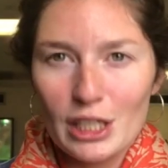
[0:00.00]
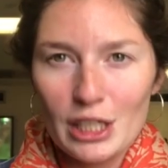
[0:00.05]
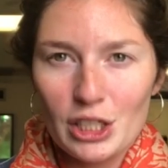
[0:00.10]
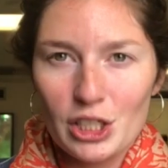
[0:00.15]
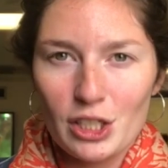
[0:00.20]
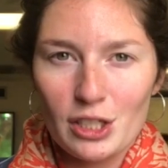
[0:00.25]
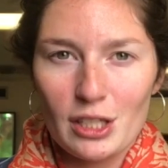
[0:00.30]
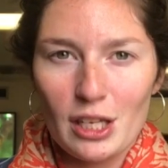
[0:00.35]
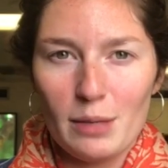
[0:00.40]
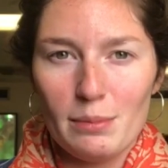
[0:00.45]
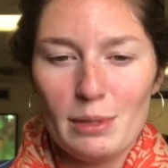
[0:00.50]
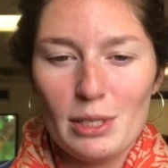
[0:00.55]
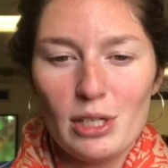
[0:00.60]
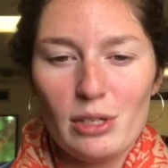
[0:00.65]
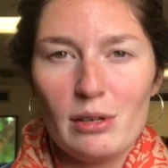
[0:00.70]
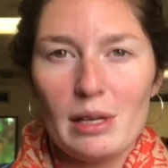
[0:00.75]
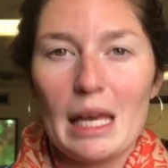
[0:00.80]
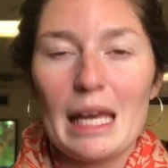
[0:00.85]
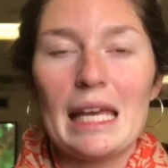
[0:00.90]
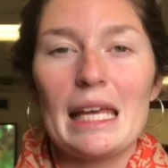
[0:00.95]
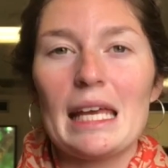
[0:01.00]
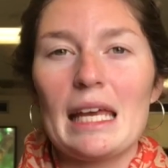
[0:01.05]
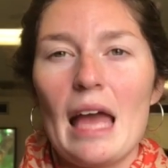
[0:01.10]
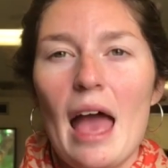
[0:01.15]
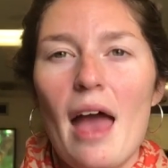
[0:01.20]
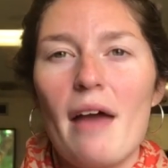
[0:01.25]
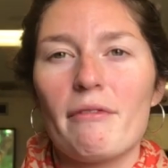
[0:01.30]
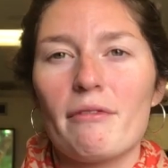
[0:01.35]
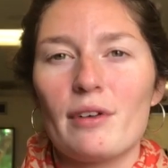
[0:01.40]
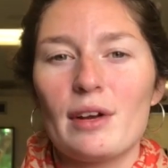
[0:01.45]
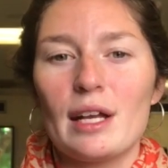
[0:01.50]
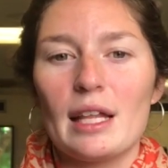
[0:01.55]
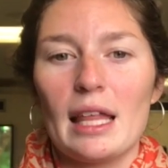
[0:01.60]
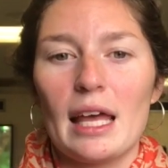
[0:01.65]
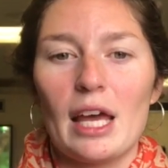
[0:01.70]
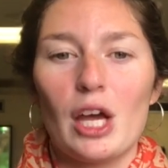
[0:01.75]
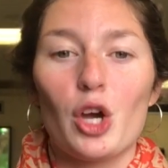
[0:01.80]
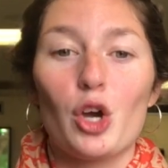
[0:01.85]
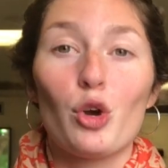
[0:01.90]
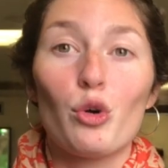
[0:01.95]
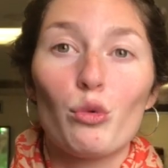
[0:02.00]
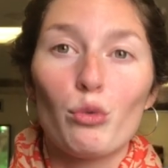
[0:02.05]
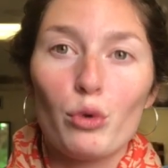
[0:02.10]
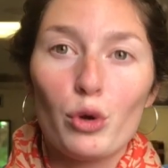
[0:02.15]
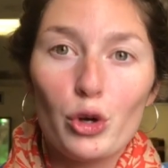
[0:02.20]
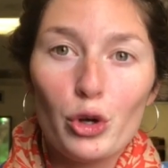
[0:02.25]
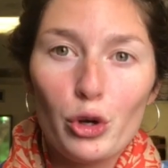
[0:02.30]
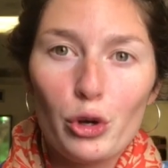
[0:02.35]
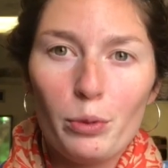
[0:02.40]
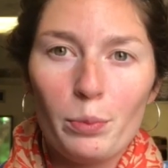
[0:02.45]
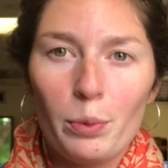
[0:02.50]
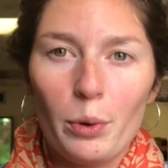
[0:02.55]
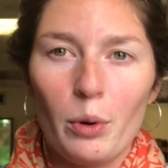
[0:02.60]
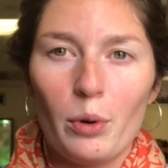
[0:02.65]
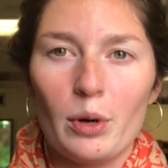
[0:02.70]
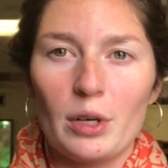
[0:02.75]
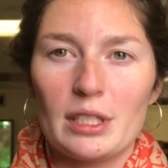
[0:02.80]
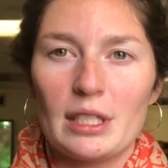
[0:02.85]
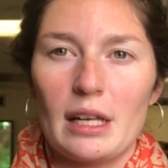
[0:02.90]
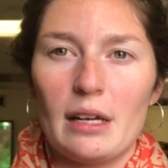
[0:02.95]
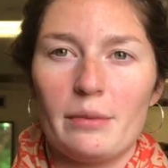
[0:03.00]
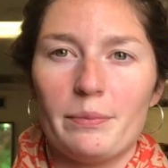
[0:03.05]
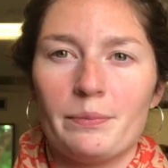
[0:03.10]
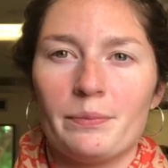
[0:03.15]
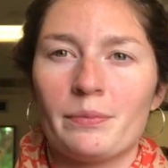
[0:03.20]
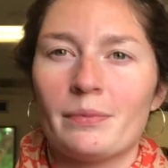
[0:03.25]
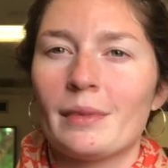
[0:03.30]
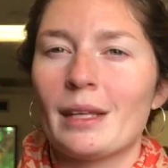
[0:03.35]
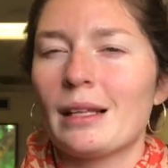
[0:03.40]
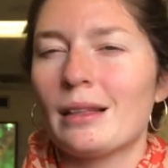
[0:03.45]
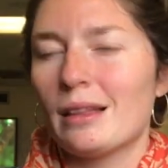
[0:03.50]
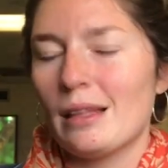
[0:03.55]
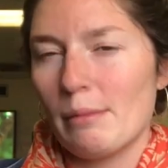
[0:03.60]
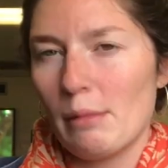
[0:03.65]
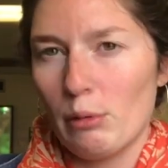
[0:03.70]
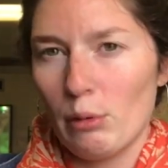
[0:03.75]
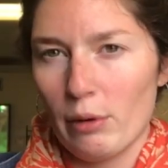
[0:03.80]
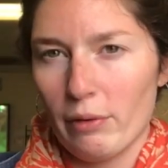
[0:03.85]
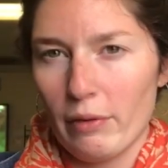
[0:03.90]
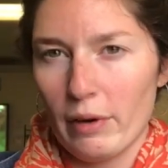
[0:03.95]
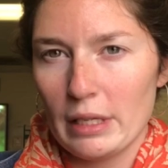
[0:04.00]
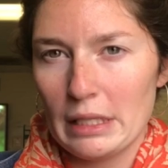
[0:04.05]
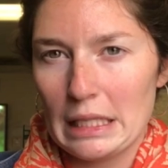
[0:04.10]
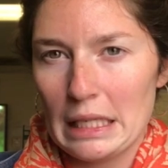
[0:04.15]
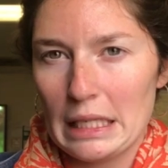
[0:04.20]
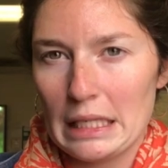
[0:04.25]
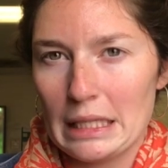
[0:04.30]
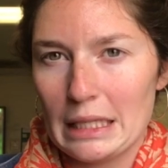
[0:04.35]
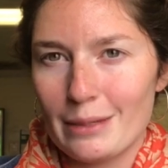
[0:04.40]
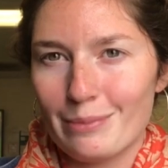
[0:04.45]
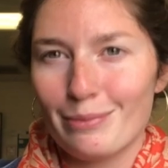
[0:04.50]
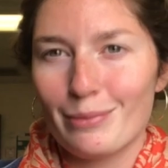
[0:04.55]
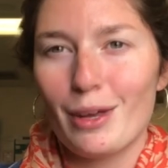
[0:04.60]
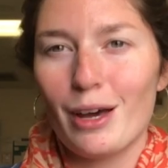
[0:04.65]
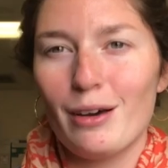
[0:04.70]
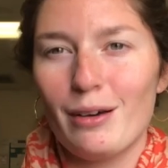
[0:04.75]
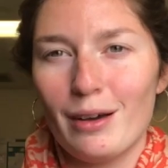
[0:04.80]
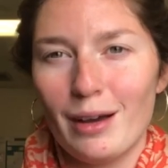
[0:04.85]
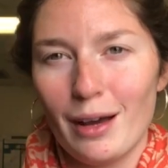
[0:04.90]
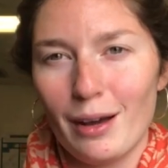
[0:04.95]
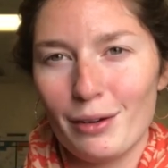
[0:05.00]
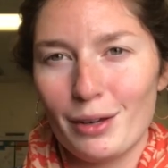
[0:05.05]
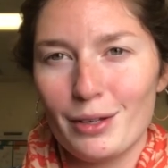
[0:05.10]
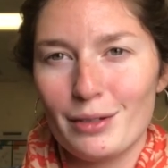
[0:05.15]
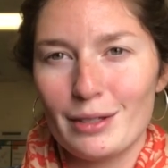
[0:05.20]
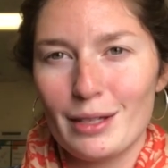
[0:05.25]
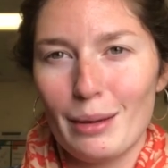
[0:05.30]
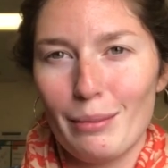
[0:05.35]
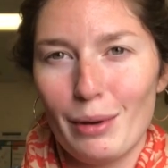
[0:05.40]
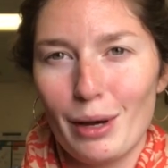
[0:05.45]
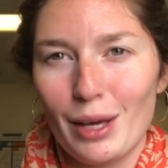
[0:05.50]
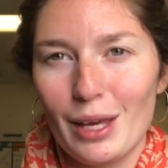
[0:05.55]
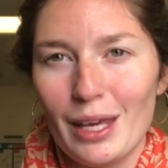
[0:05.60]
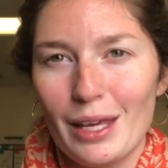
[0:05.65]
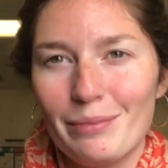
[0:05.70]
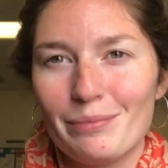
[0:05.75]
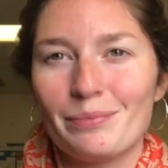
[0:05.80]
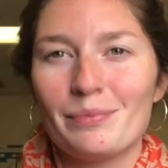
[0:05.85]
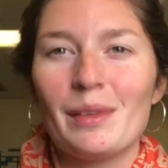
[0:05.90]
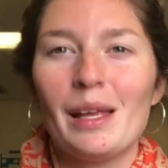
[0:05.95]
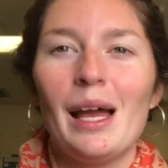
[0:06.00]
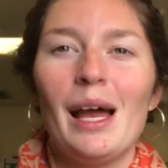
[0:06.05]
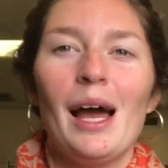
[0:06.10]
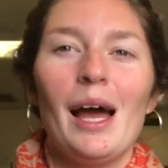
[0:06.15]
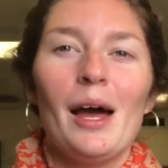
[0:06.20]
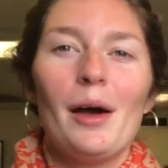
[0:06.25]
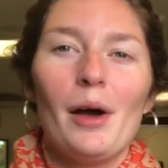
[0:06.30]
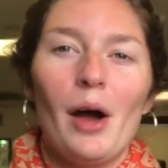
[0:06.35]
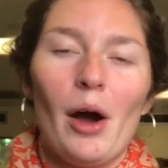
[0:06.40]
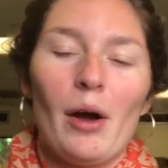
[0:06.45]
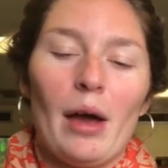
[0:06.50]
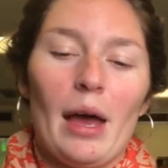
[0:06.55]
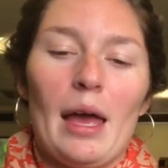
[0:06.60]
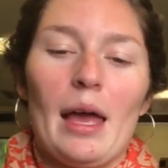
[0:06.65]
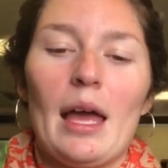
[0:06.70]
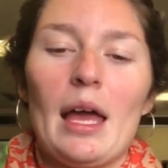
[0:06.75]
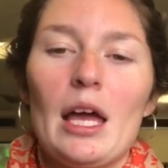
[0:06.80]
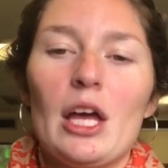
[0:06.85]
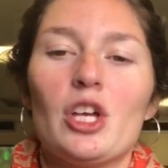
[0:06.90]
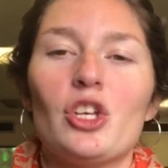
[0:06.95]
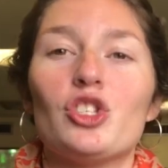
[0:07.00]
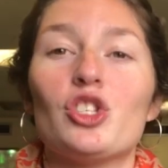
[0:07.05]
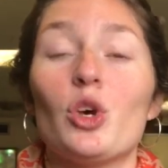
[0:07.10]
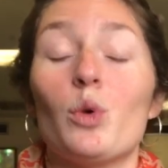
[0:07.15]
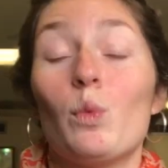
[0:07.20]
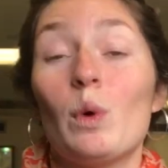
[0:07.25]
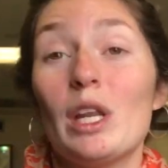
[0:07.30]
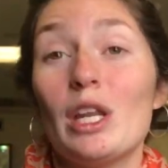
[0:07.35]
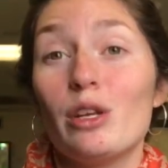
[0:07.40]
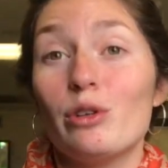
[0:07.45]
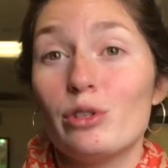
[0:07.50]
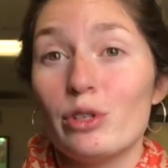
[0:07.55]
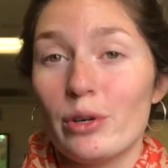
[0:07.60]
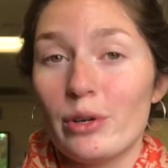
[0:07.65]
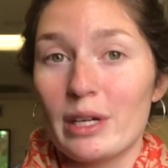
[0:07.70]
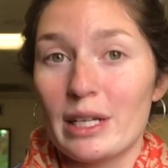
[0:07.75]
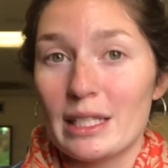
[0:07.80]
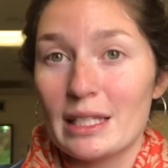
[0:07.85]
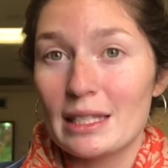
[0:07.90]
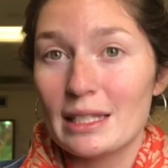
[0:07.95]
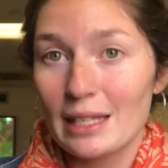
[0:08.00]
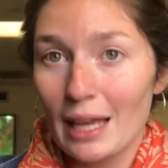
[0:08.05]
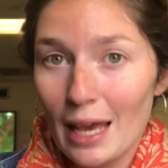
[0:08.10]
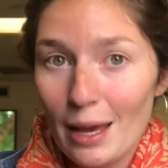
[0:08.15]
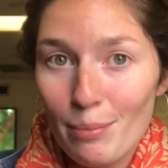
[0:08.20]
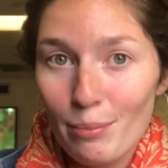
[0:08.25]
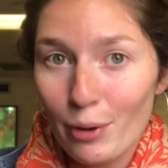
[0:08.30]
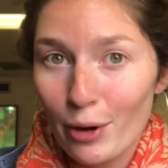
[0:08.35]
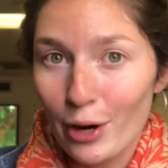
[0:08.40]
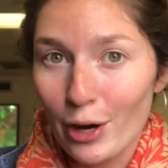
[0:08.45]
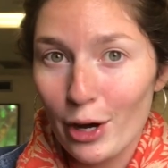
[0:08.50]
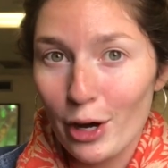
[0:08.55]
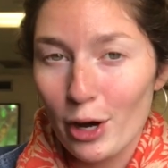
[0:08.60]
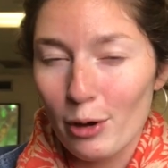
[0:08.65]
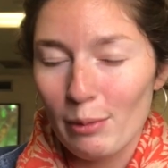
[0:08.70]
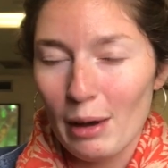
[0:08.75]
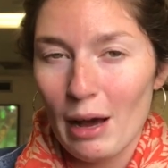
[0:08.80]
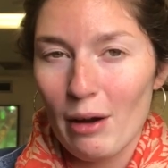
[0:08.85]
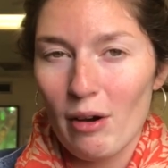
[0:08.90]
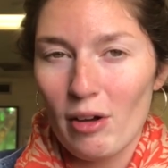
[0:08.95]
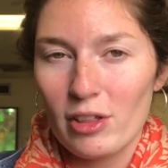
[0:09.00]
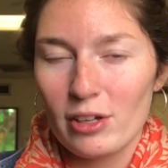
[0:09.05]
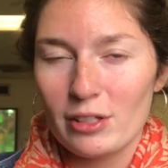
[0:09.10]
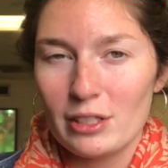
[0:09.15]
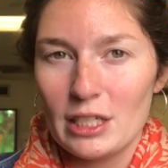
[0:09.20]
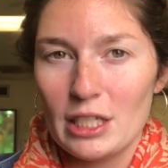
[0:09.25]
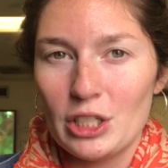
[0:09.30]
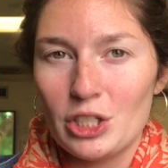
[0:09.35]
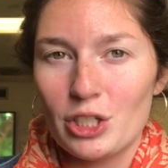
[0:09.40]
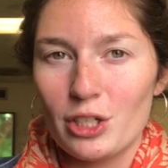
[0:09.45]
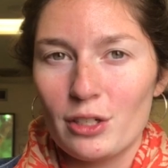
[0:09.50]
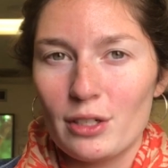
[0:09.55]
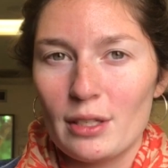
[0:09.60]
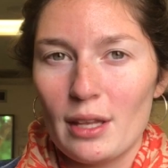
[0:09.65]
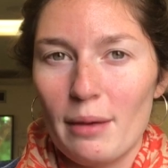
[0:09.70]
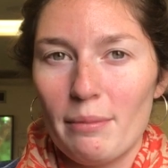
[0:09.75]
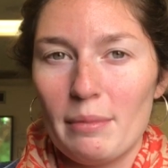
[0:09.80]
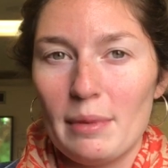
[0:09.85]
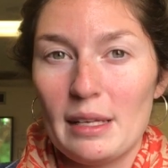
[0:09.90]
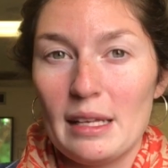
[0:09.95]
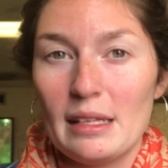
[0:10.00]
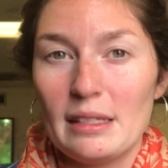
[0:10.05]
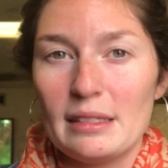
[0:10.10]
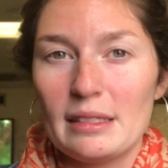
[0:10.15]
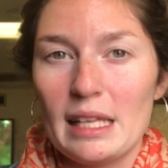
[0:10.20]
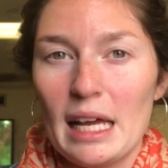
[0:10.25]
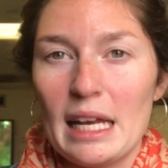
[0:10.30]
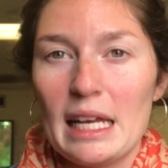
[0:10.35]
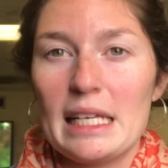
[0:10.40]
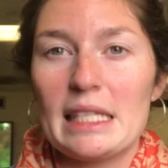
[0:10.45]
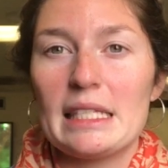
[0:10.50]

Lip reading: teachers had been doing it, every like group or setup, let me rephrase this. Oh, how cute is that monkey? Okay, so when you do an escape room, how other teachers have done